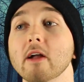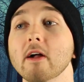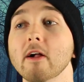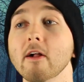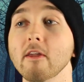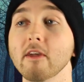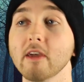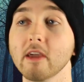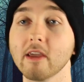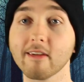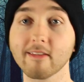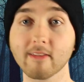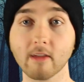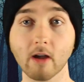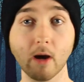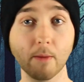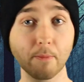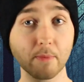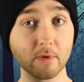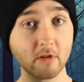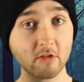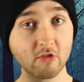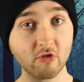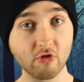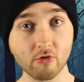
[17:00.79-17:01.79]
And he's
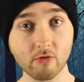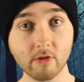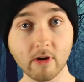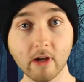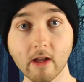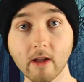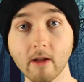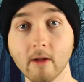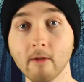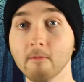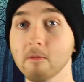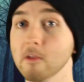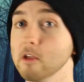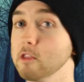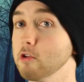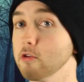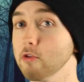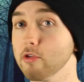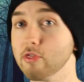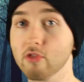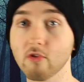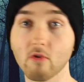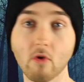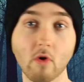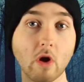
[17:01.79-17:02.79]
up in the tree, and they're
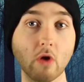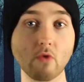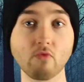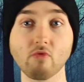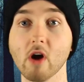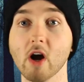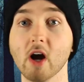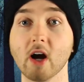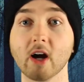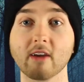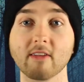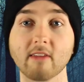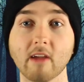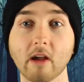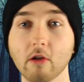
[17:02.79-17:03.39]
throwing rocks.